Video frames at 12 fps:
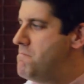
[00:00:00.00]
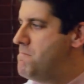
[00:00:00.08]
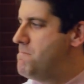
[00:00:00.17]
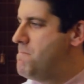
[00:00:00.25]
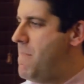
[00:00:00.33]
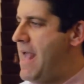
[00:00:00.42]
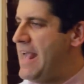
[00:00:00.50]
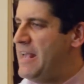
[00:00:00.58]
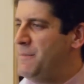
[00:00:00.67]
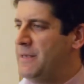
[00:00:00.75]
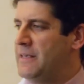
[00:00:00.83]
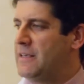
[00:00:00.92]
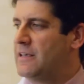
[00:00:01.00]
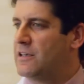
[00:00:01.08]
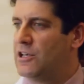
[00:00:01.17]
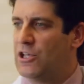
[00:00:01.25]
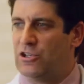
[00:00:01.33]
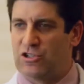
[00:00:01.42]
Maybe,
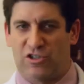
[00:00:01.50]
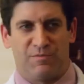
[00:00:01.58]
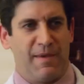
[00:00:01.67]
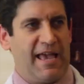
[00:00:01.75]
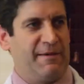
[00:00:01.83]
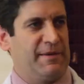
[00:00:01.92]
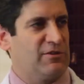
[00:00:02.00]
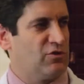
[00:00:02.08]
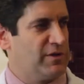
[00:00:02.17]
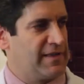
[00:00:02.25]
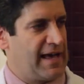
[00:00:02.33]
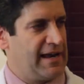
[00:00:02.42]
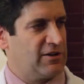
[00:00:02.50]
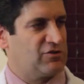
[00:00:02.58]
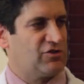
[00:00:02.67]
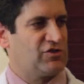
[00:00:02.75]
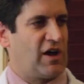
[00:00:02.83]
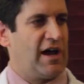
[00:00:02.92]
just maybe, doing that
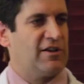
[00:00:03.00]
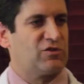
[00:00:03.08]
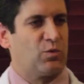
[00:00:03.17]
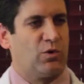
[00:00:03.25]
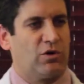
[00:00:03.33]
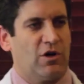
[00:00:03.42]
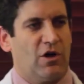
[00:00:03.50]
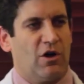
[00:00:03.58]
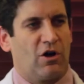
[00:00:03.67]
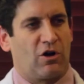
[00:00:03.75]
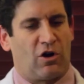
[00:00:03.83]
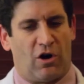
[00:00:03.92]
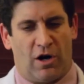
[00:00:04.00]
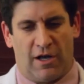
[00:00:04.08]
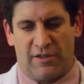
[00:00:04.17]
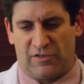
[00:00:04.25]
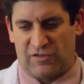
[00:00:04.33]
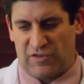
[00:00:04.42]
exercise will
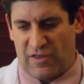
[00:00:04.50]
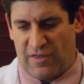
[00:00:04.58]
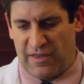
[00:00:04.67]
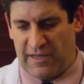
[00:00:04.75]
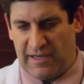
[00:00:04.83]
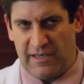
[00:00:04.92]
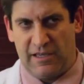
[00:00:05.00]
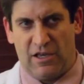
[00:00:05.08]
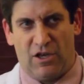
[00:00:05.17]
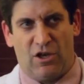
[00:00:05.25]
cause the